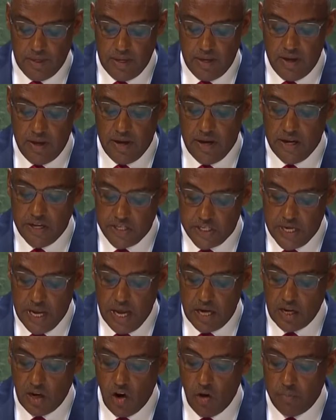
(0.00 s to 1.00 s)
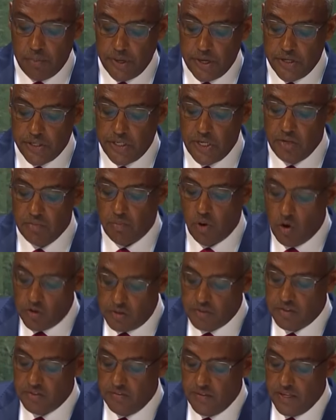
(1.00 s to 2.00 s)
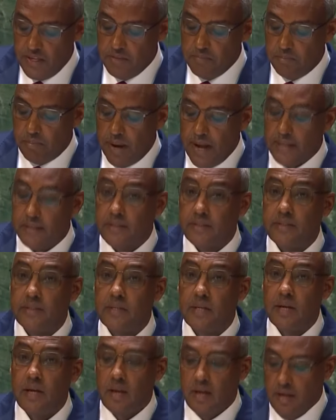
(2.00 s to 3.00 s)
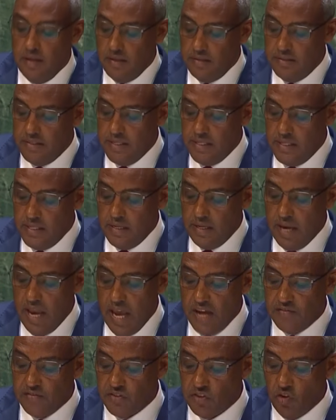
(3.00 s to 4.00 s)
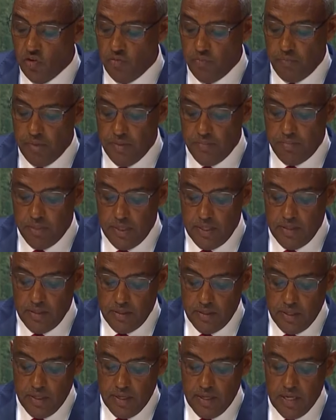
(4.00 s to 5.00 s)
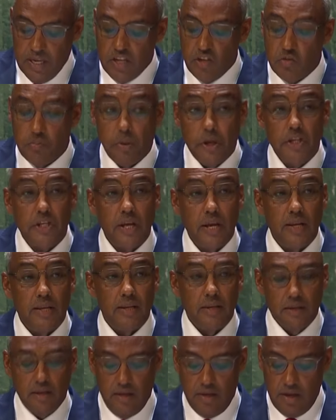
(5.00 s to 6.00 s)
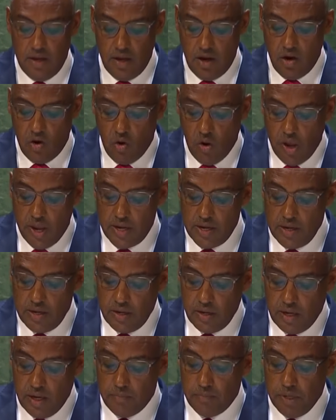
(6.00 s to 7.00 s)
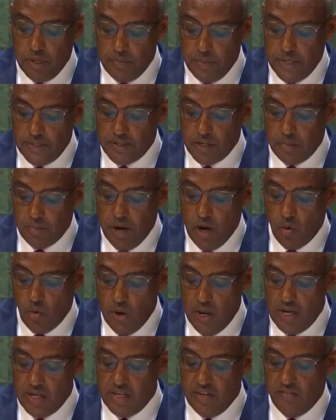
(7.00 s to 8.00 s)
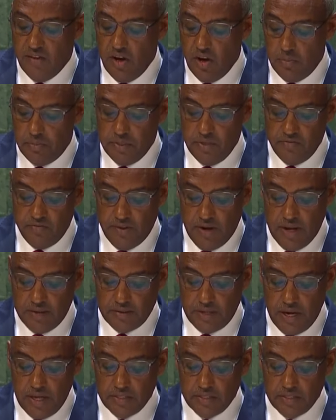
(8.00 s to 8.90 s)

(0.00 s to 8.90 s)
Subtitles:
Regional cooperation positively impacts the lives of people, especially when complemented by well-developed infrastructure